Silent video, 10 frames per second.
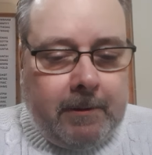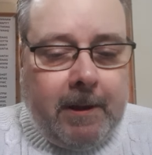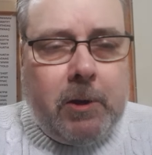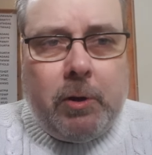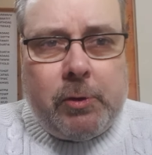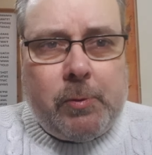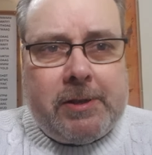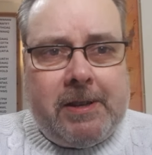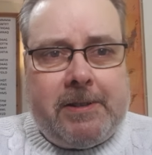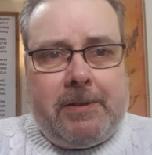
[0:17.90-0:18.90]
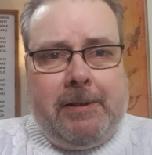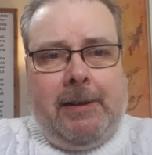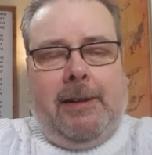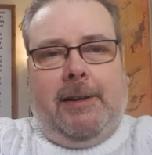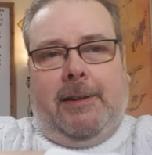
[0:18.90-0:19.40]
Now, you know as well as I do,
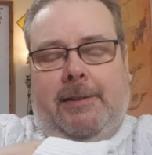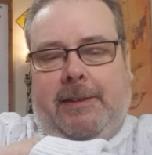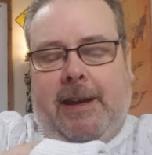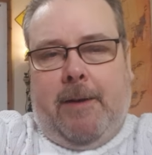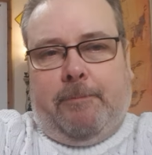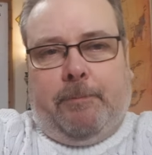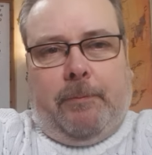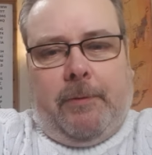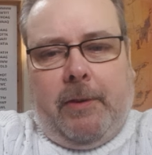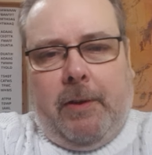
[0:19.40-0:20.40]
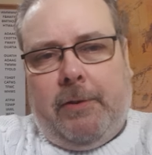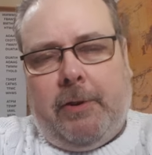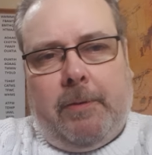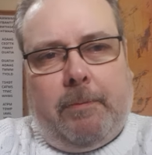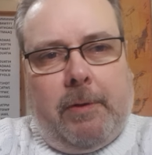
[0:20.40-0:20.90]

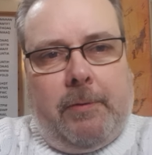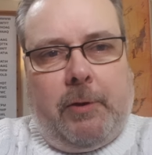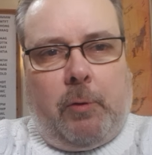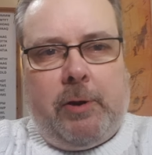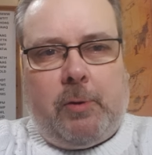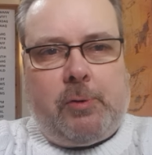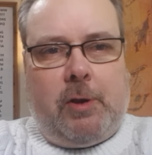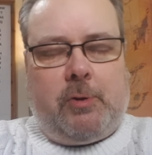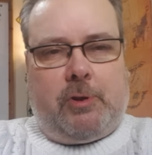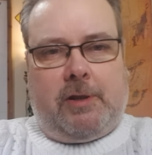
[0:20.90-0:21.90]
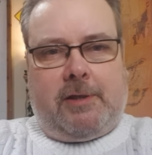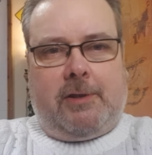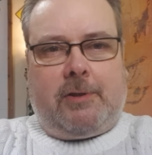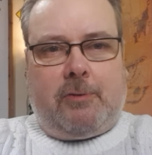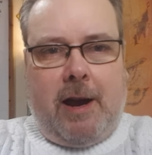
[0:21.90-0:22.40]
the critical social
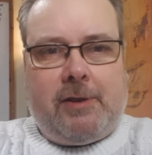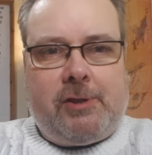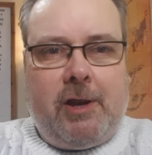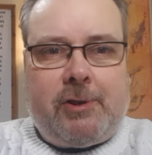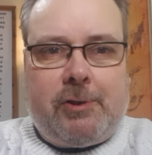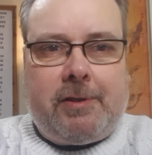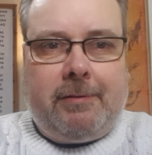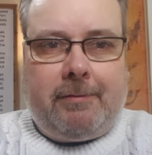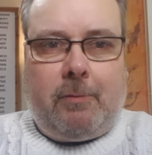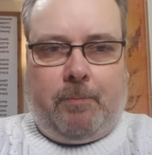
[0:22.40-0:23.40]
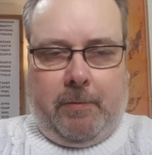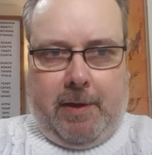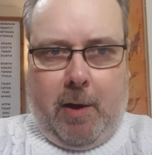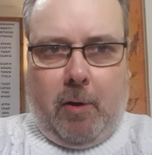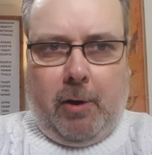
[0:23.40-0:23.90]
justice, trans nutters and
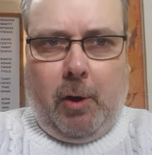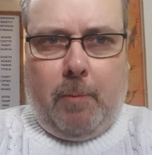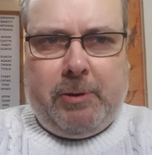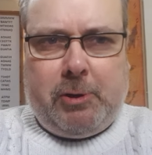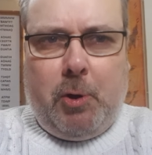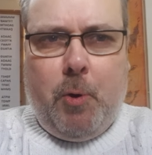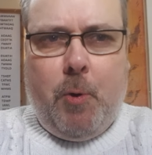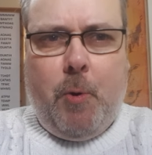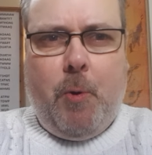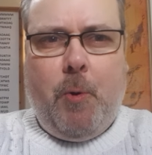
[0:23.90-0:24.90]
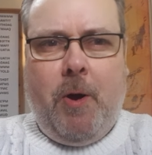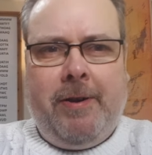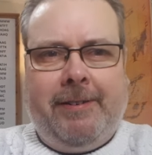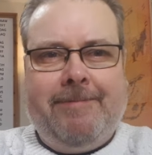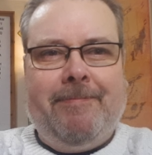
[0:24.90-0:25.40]
look up at the
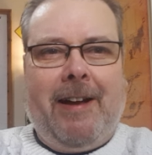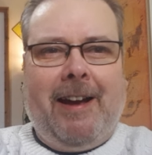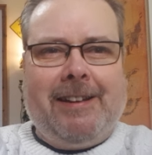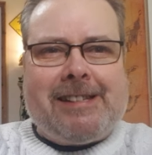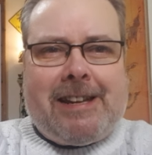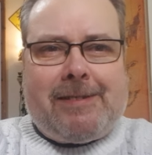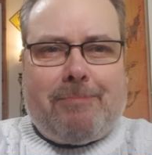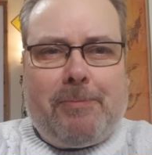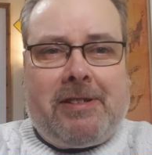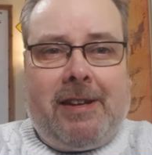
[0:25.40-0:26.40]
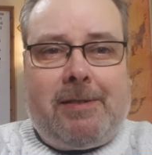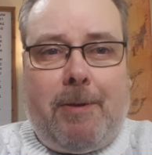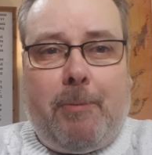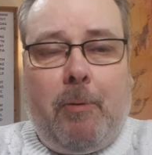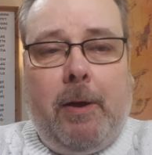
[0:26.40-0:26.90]
queue, hands, knees and bumps, the daisy
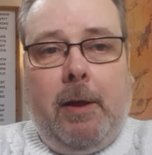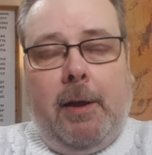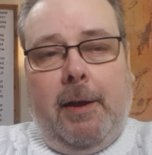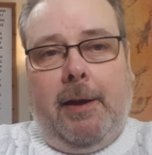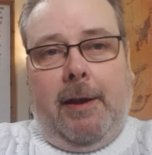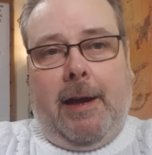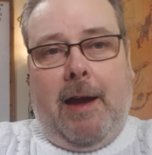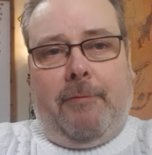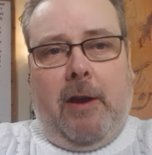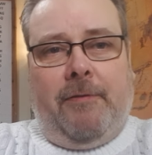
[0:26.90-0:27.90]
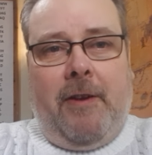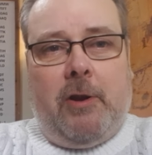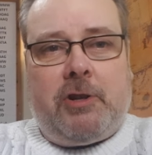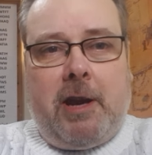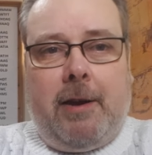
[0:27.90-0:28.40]
people, have their
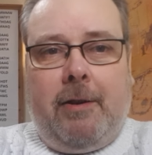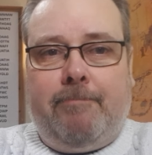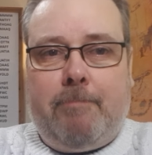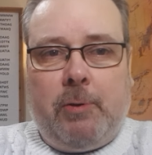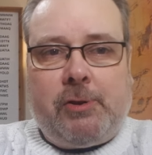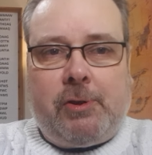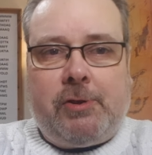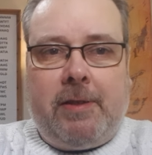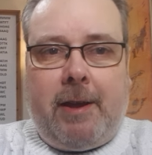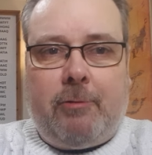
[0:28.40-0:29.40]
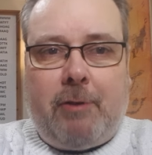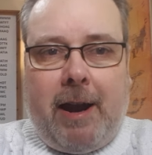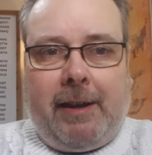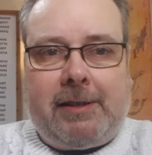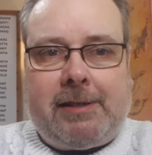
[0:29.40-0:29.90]
fair share of monsters in their
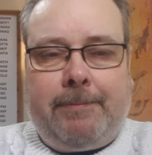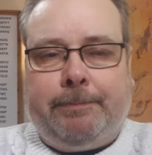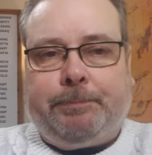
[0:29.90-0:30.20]
ranks.